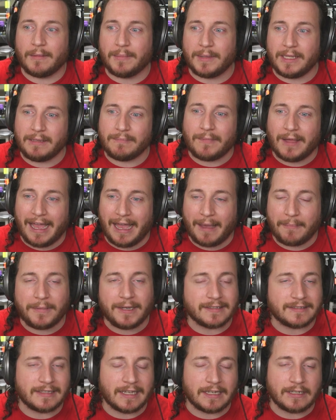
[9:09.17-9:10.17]
I'll be happy
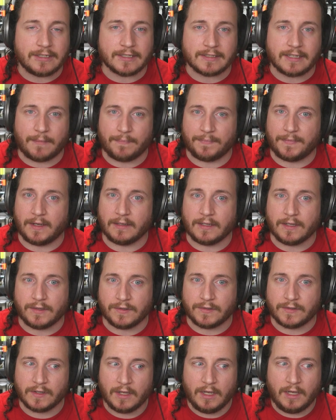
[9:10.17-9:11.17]
to send you something
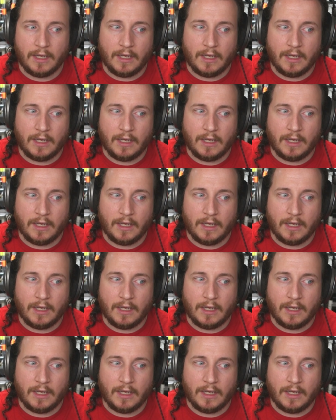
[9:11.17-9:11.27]
because